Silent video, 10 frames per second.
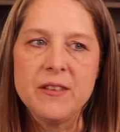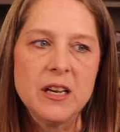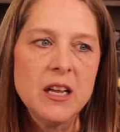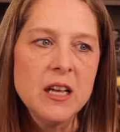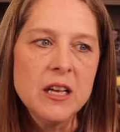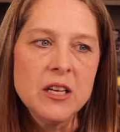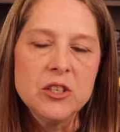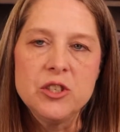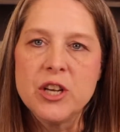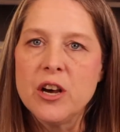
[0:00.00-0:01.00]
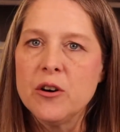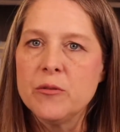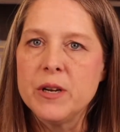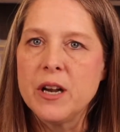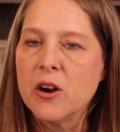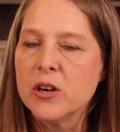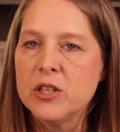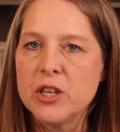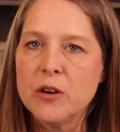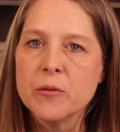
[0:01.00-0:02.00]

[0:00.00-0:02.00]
And Joe, and her and Joe